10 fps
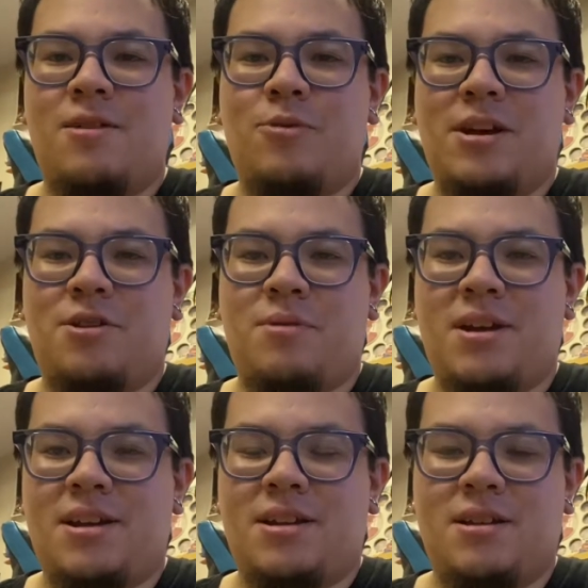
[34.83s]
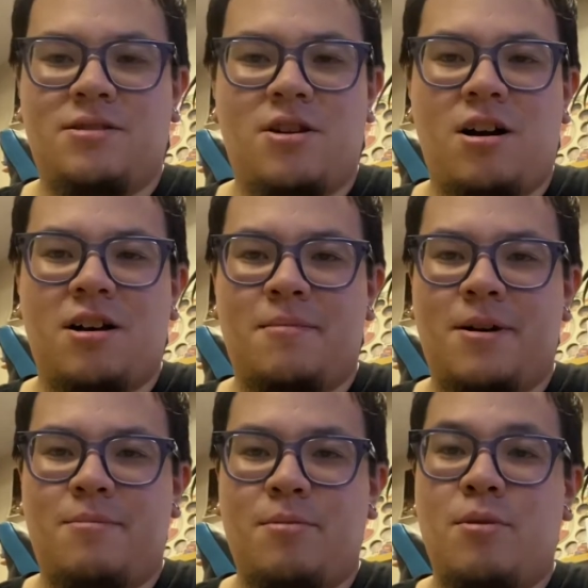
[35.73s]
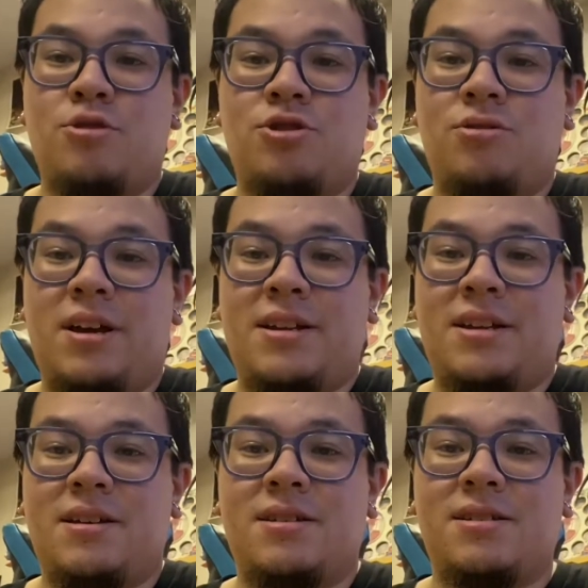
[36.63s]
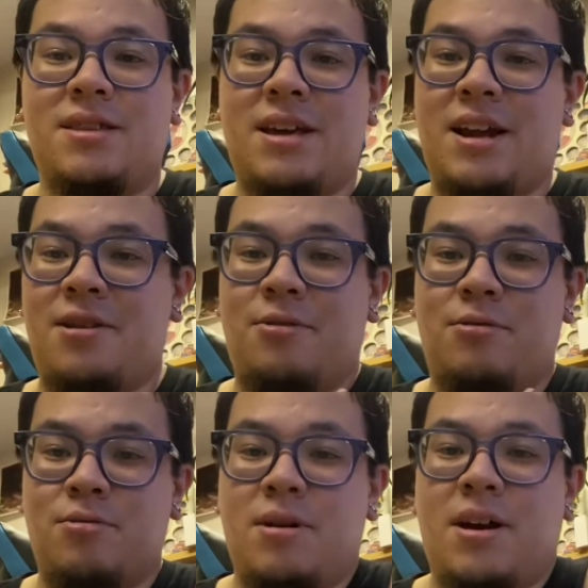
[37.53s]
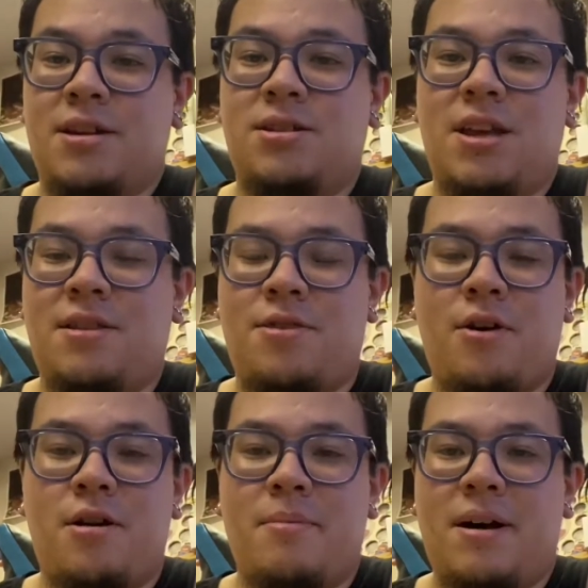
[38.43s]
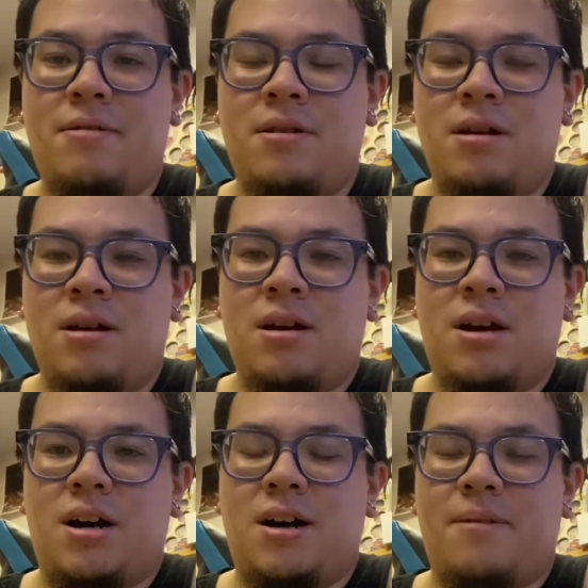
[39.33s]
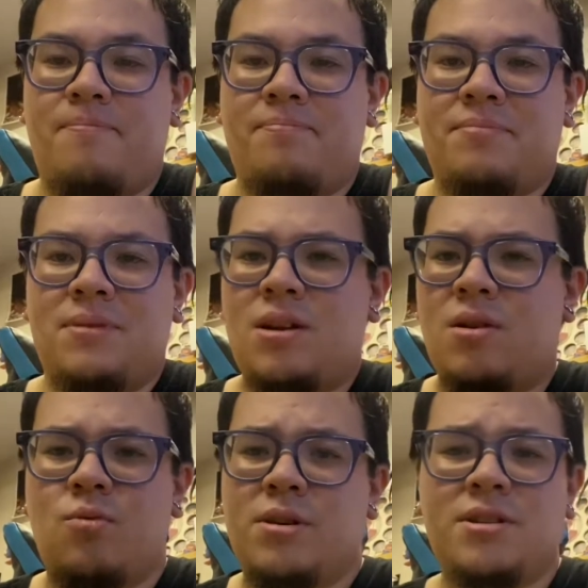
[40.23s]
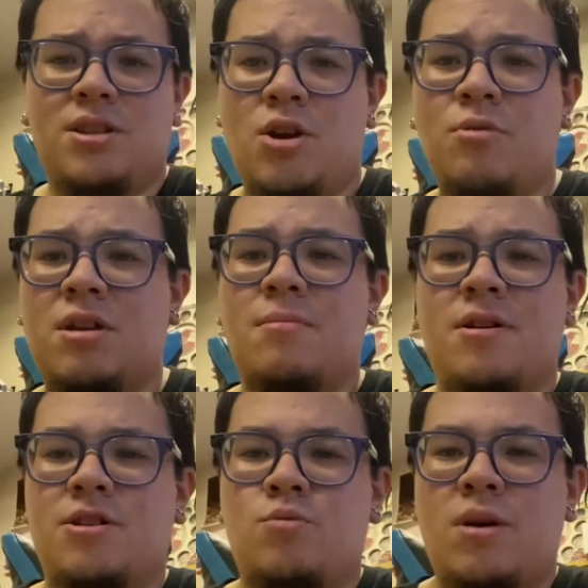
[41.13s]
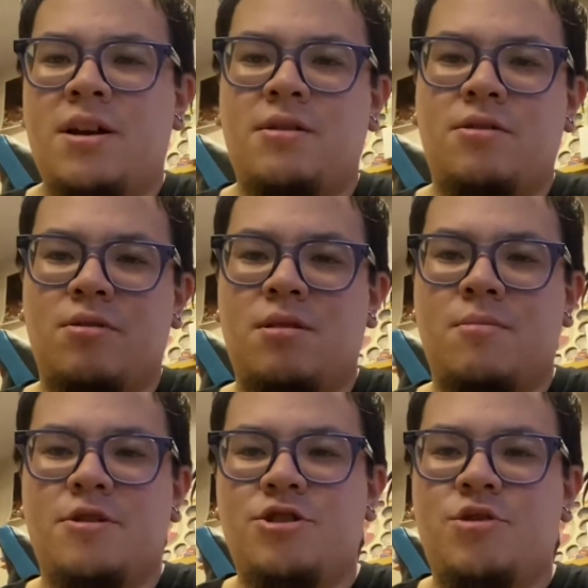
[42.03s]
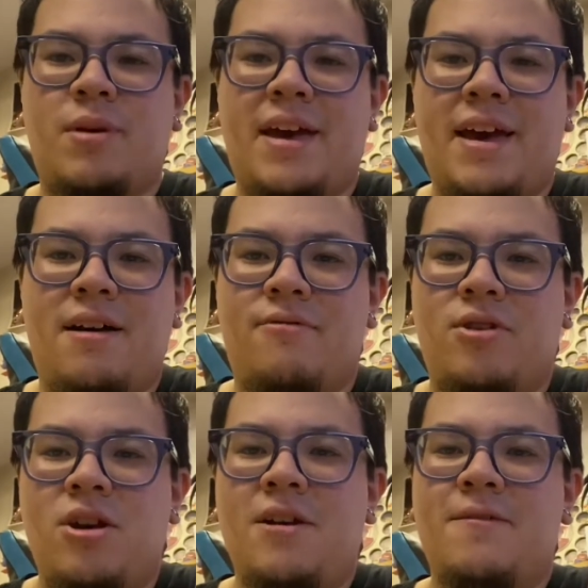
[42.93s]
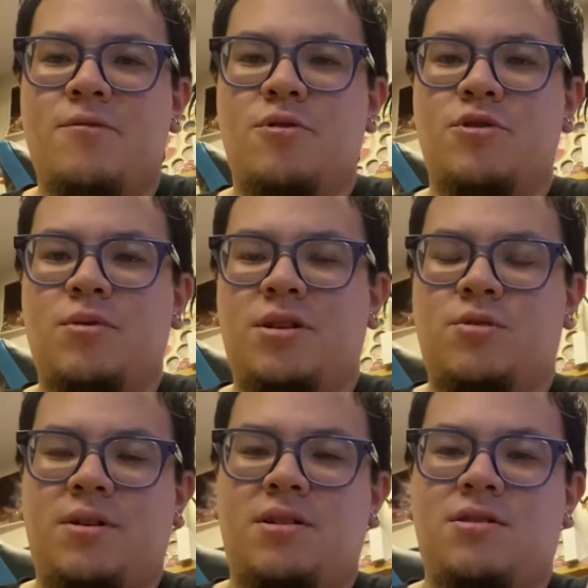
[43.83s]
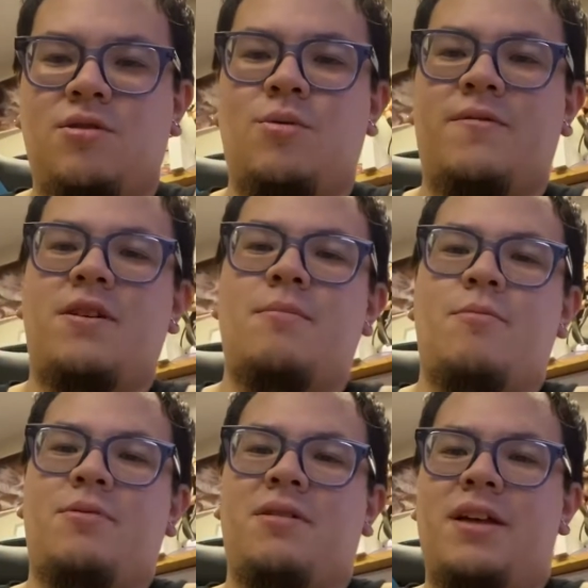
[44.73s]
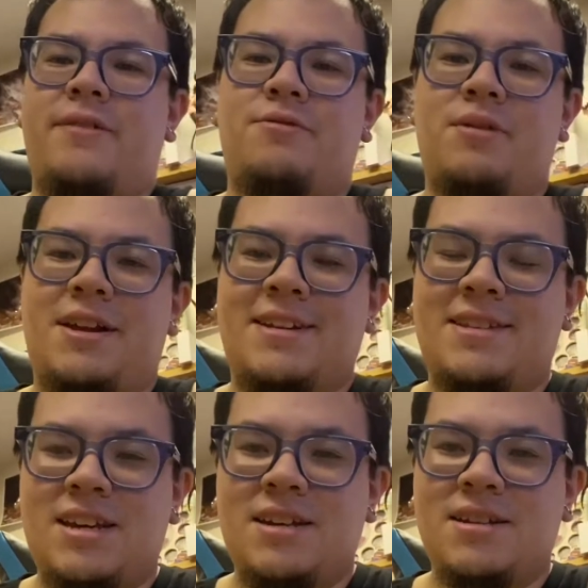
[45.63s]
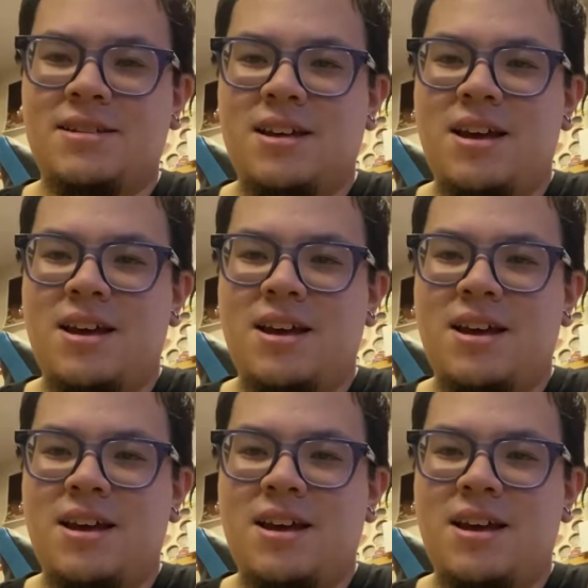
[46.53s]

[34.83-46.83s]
we had a great idea talking about promotional ideas that I know you guys had thought about. Where's the Doki merch? What kind of Doki merch do we have for 2022? We've come up with a lot of great ideas.